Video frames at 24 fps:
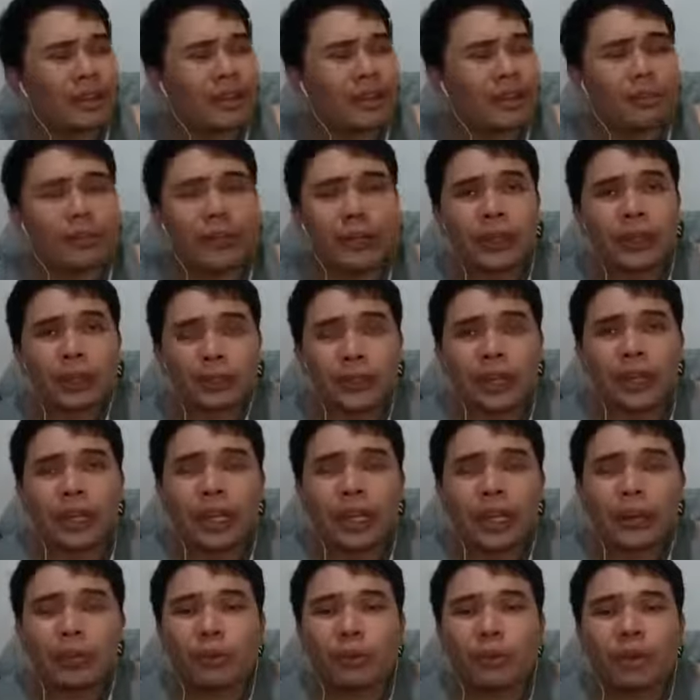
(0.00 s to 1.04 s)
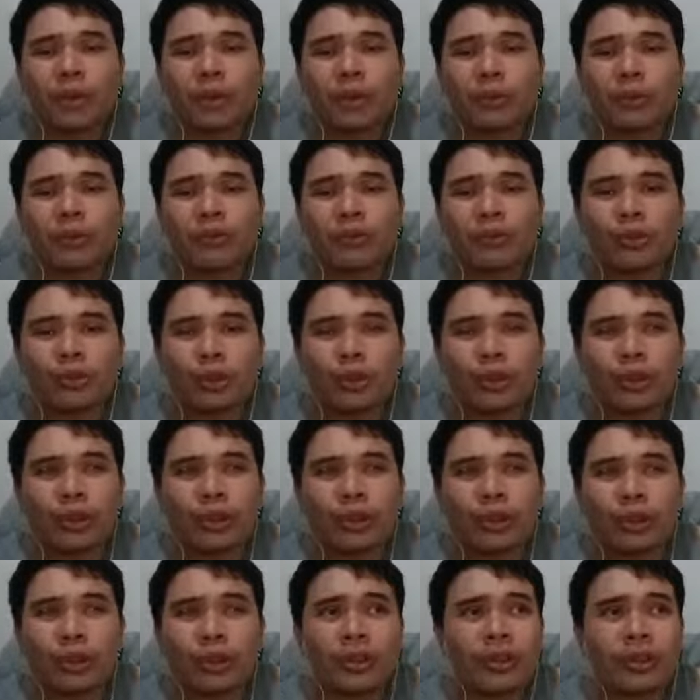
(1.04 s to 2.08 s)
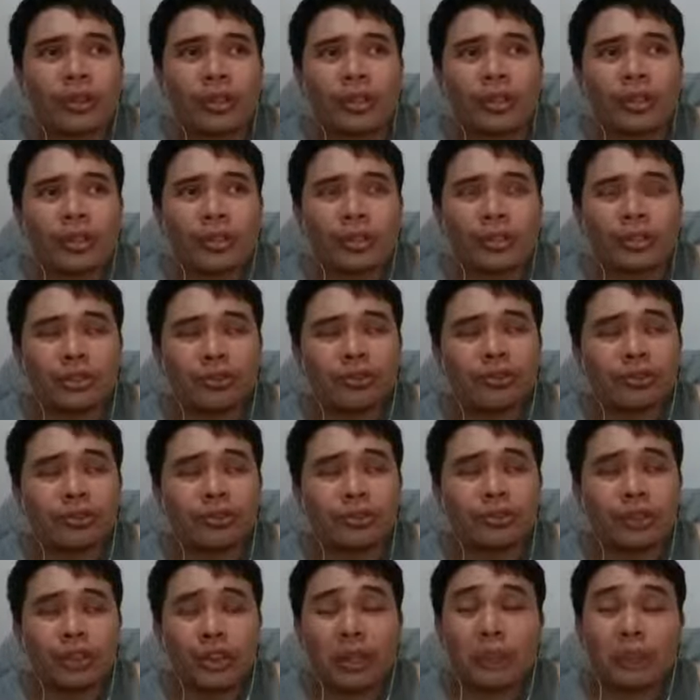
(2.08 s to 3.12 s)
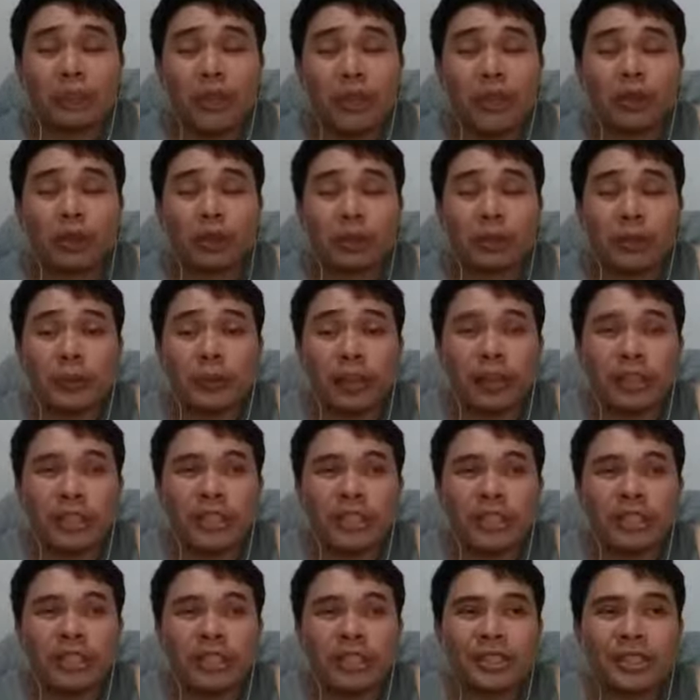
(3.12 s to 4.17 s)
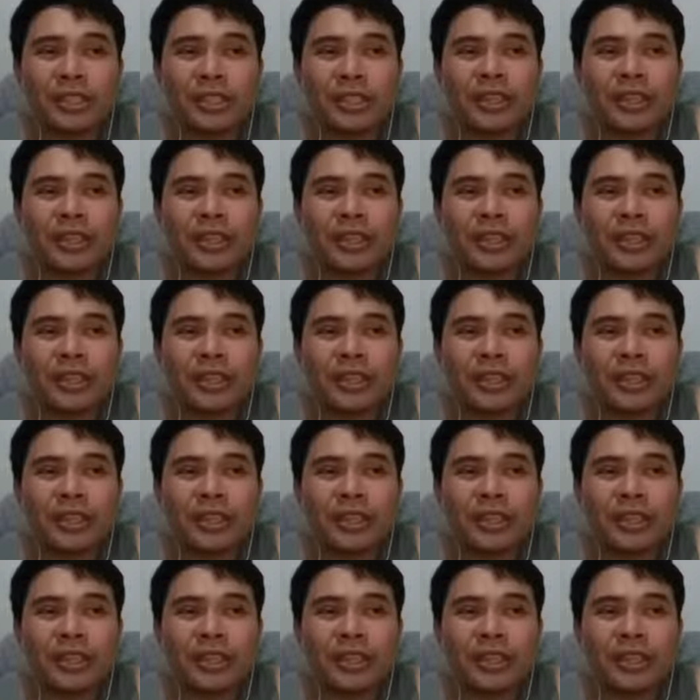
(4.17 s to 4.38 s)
when I work for this Filipino boss,